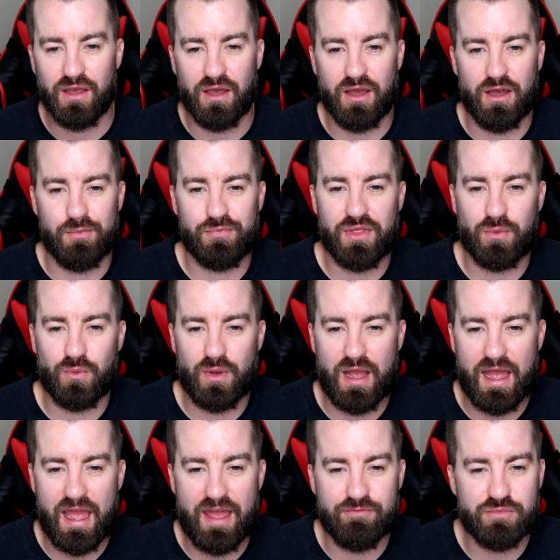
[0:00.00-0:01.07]
I
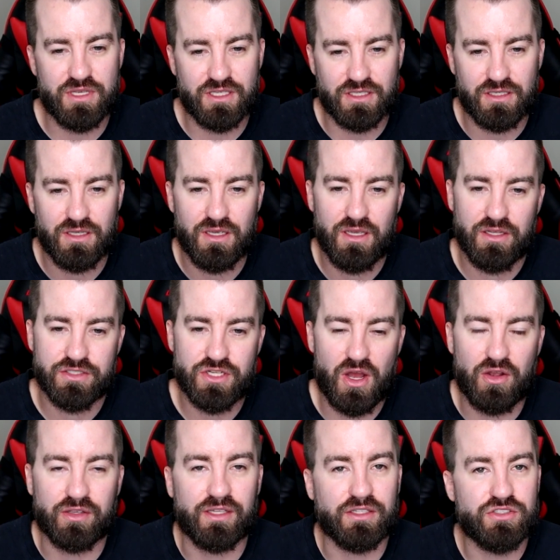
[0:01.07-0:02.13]
have been
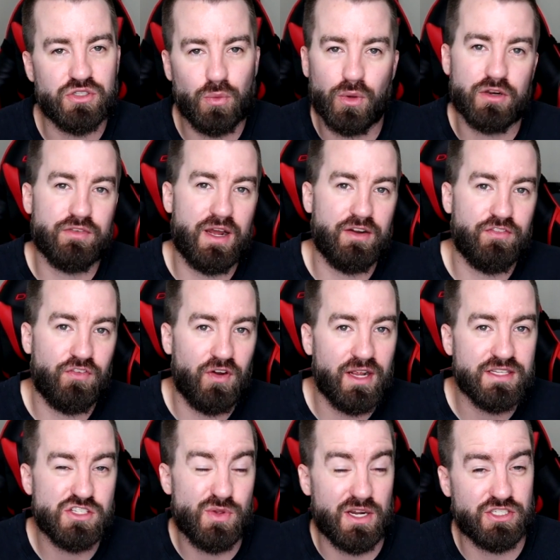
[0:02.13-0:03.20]
talking to one of our
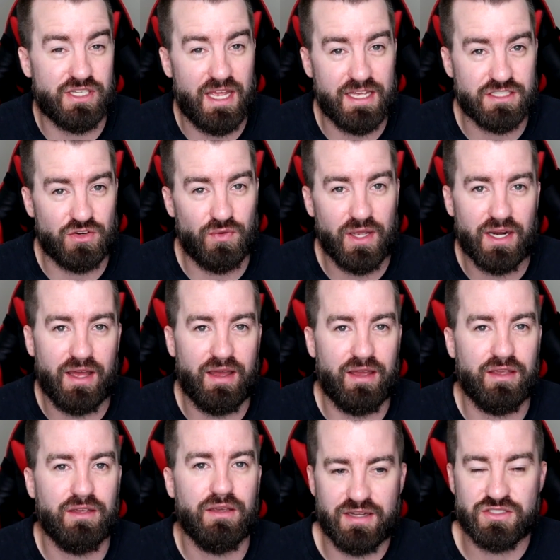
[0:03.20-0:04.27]
friends who actually has a Redeye.
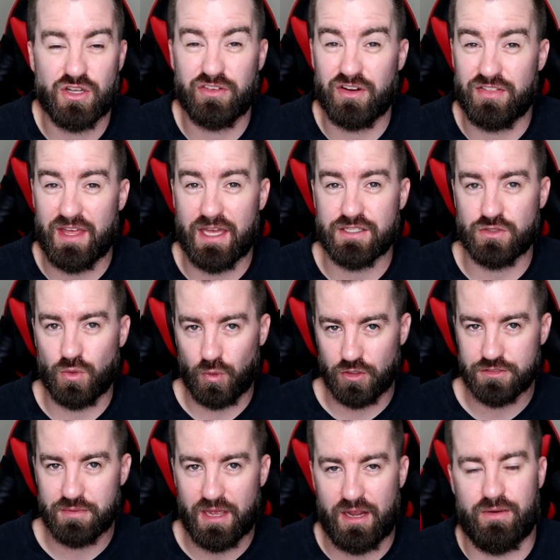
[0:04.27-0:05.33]
It's over 1,000
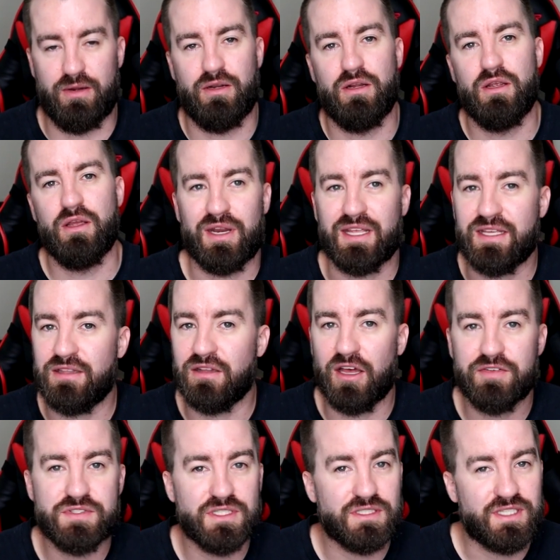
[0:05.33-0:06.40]
horsepower, and he
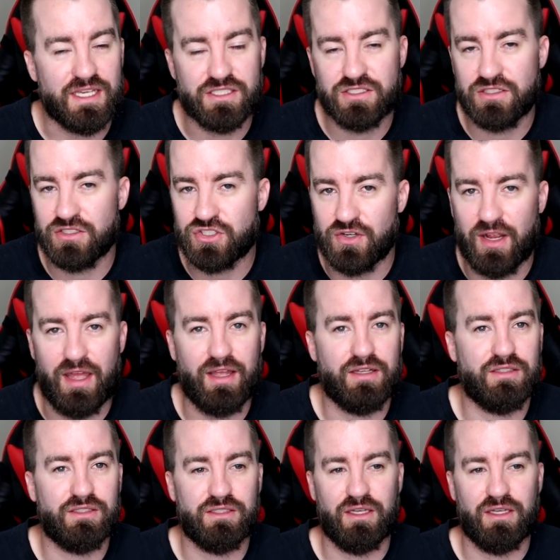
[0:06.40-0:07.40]
loves it, takes to the track.